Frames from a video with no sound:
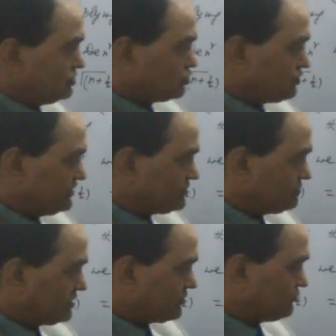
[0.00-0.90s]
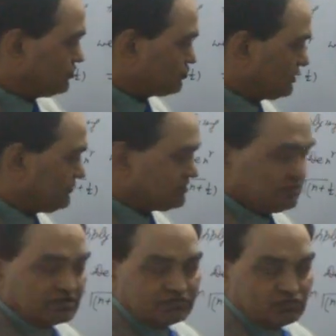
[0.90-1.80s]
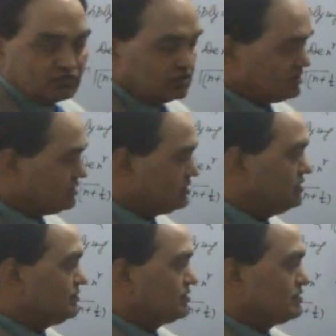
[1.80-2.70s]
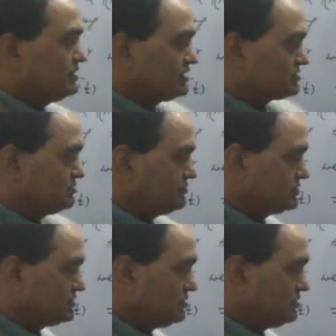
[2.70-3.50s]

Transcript: twice n minus 4, twice n minus 4. Even next number,